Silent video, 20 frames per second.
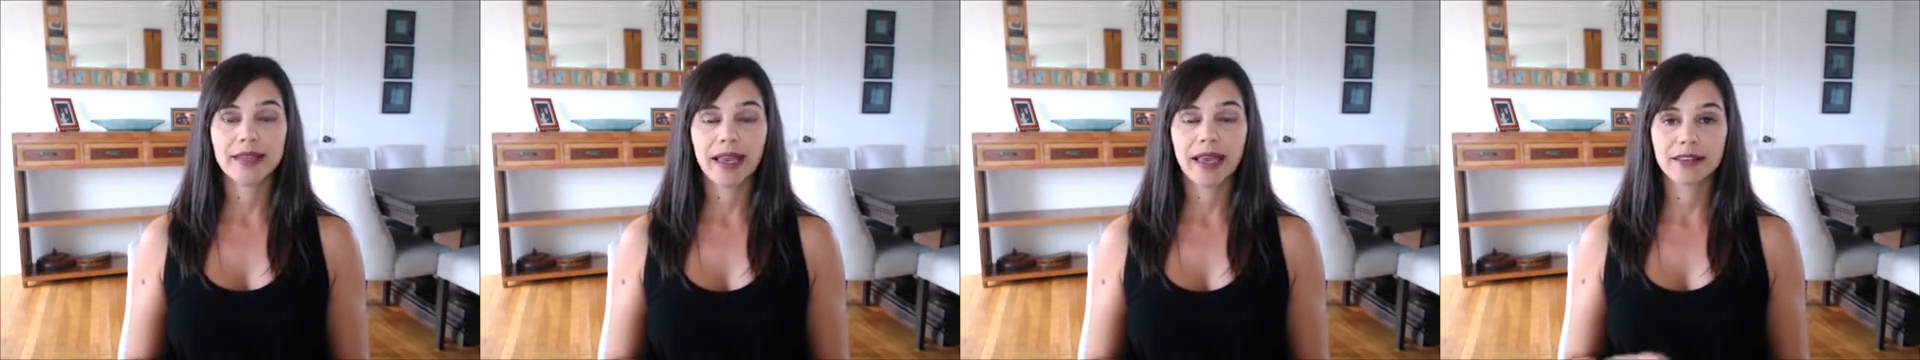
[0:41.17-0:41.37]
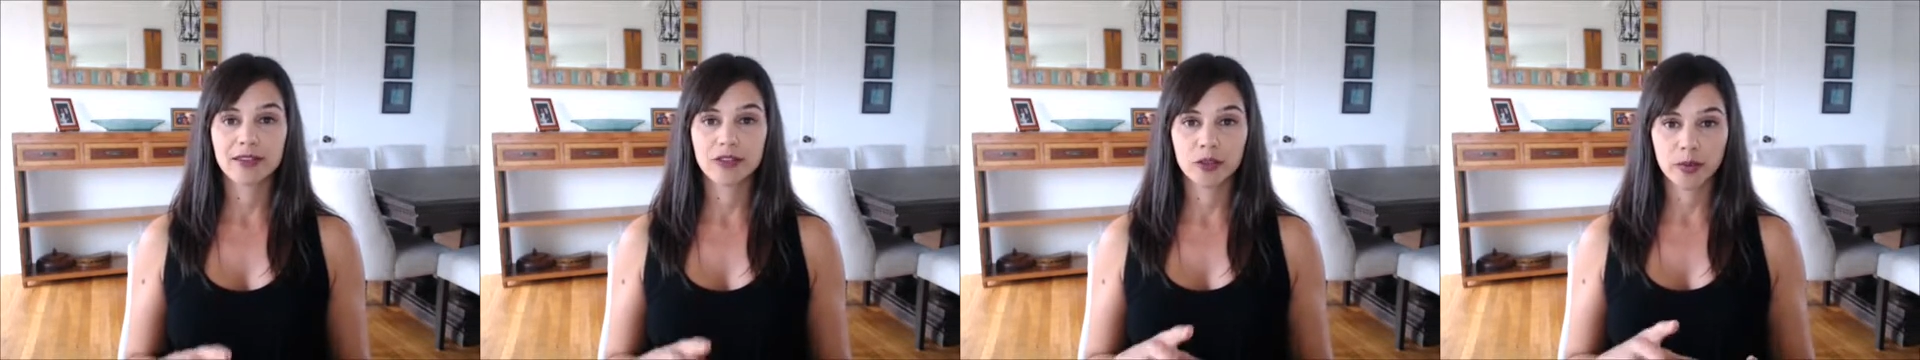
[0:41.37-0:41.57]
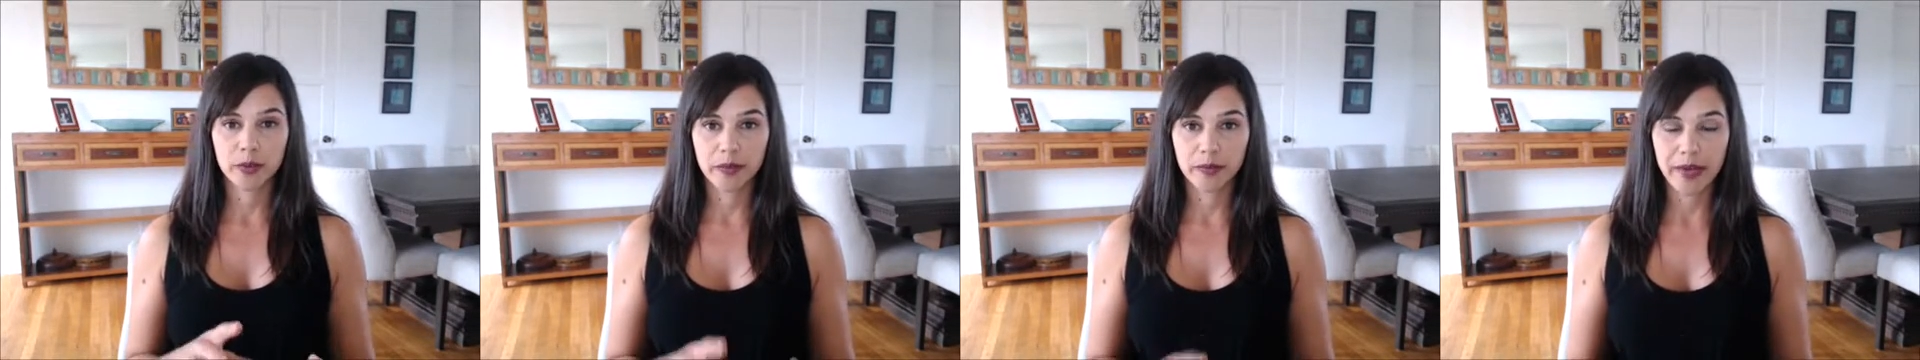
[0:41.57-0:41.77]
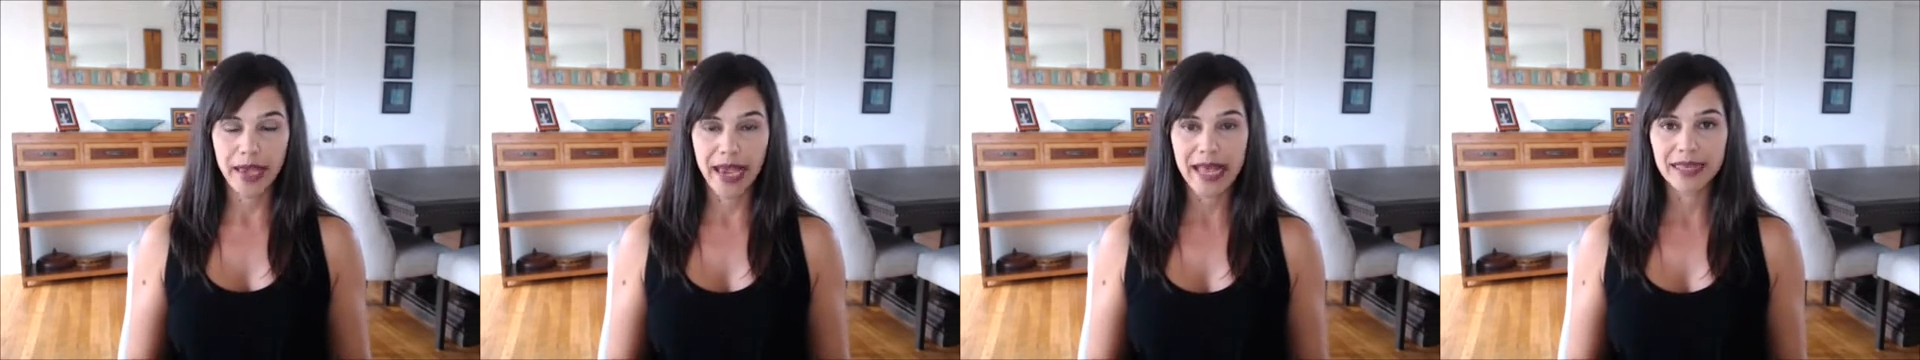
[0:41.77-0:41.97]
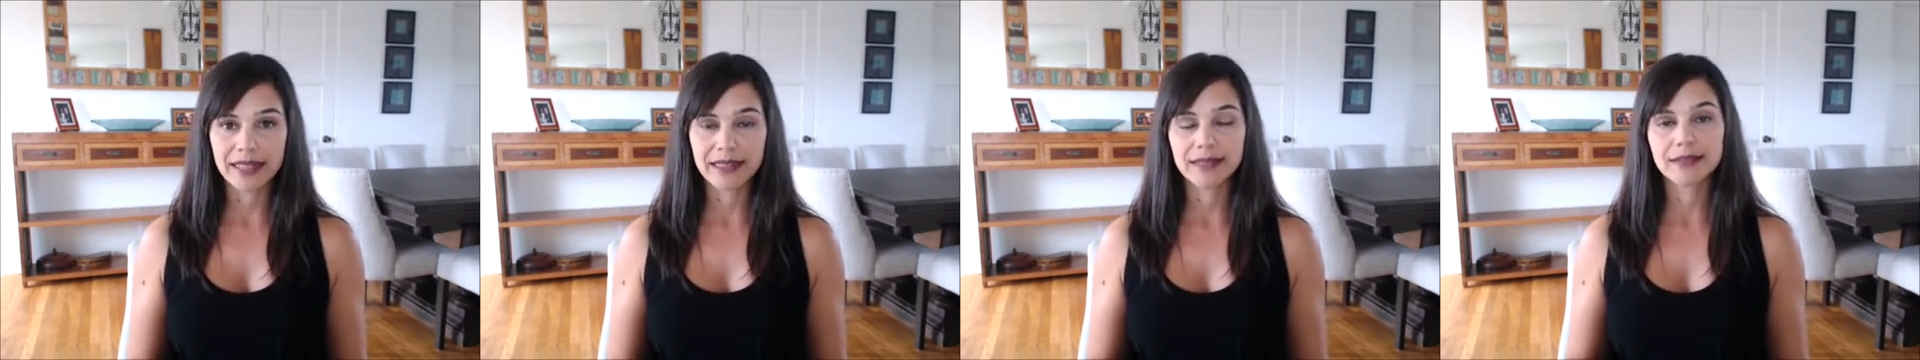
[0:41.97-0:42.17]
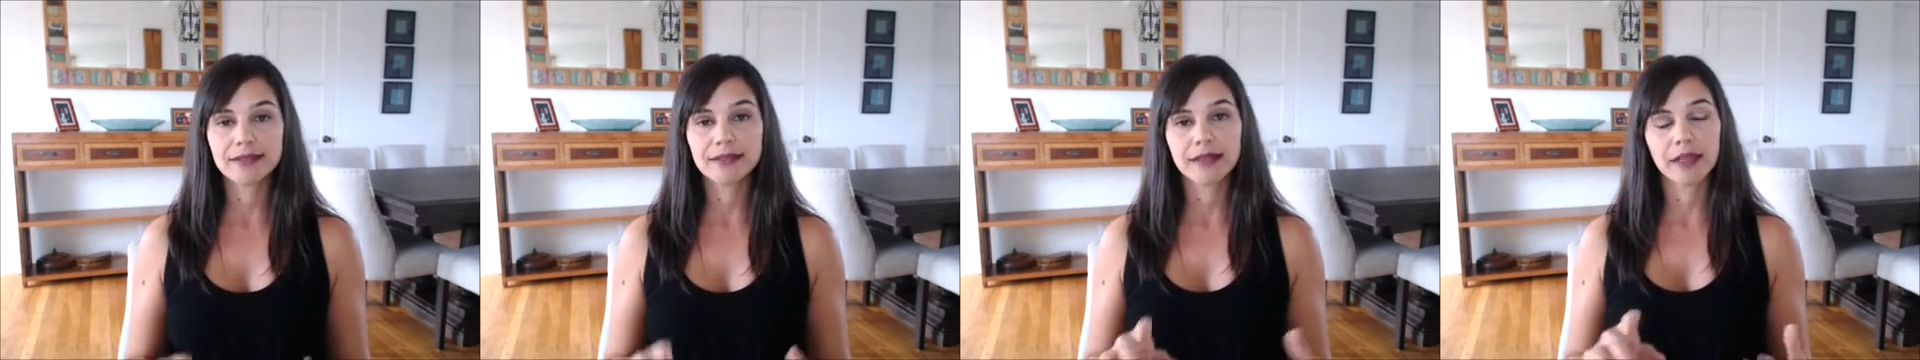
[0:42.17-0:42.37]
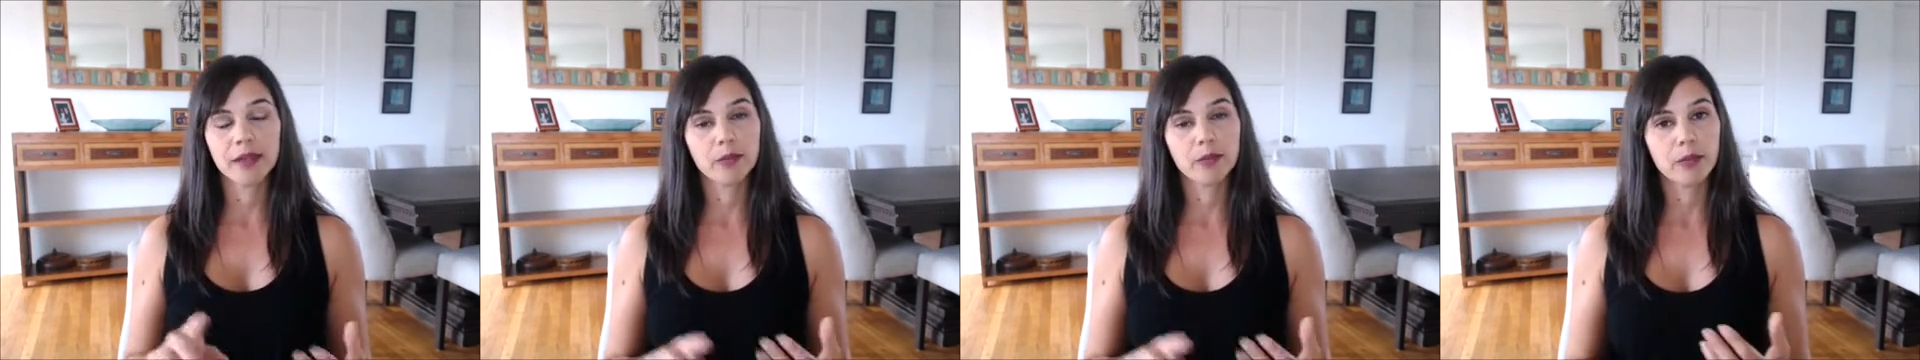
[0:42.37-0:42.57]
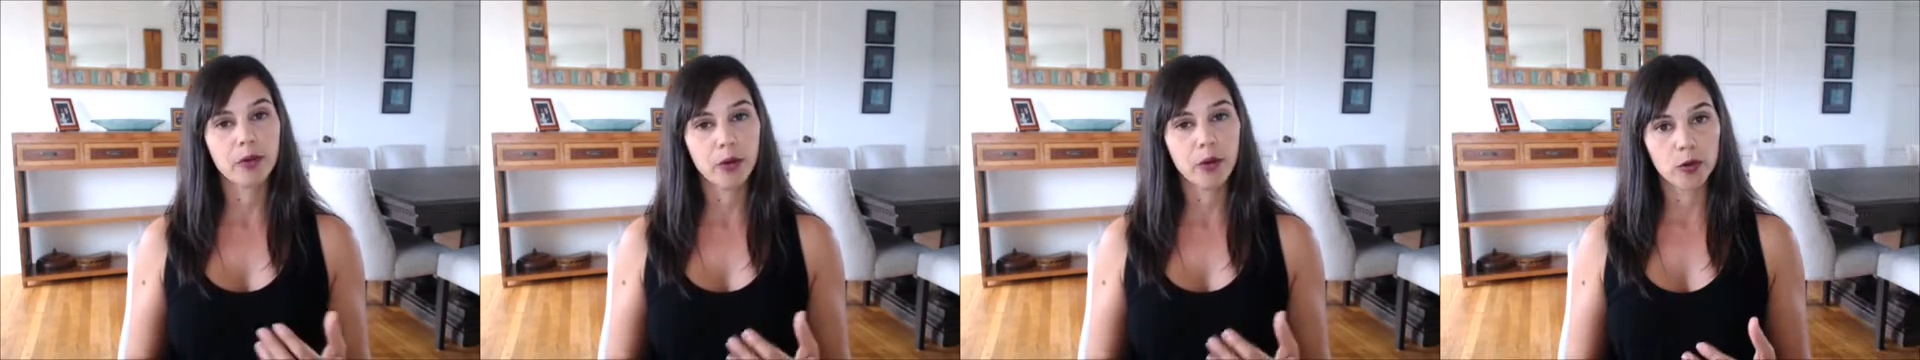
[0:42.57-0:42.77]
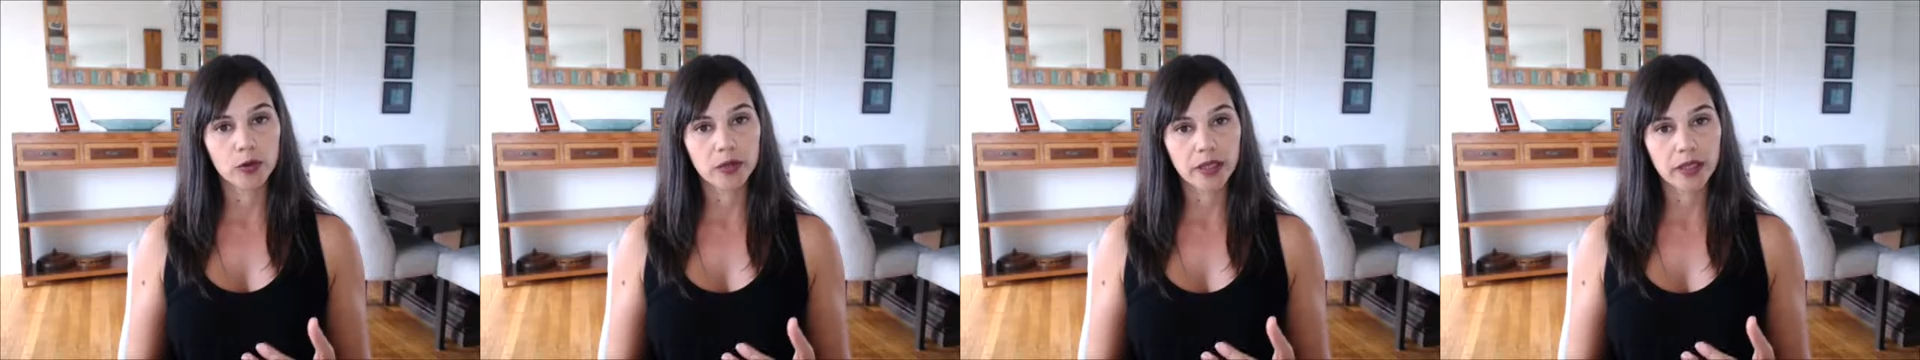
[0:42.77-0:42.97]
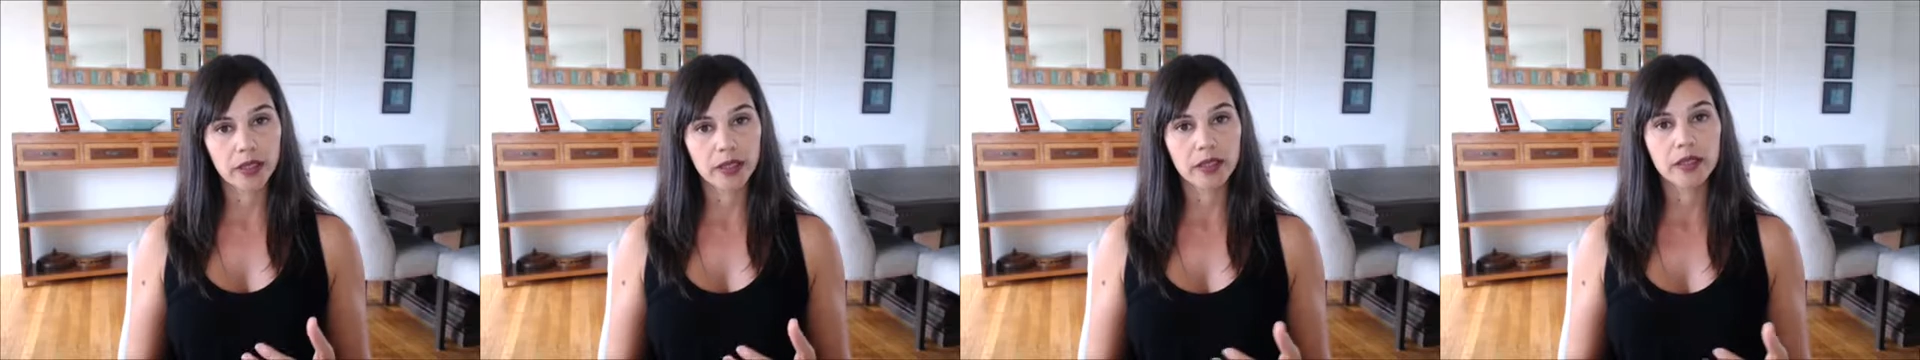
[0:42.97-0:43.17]
has to be balanced in
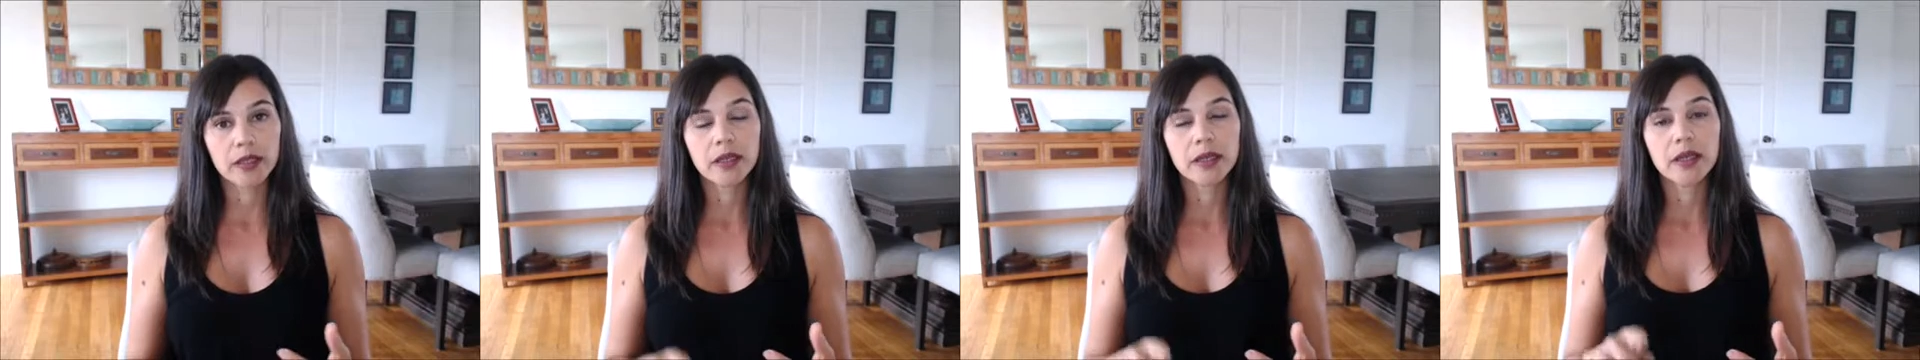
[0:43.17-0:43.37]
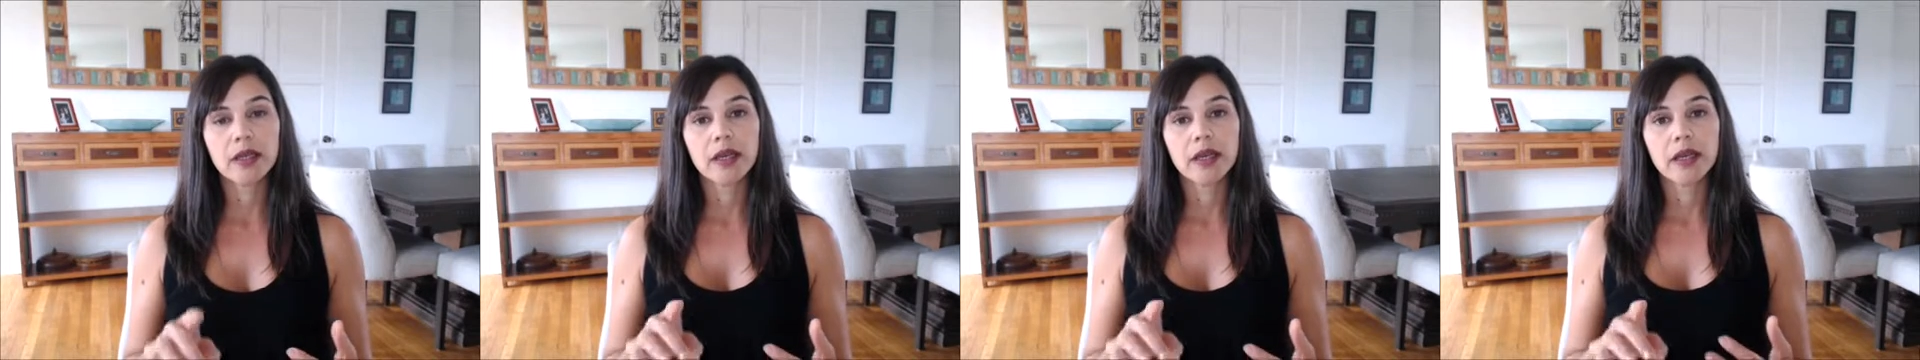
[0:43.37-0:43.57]
protein,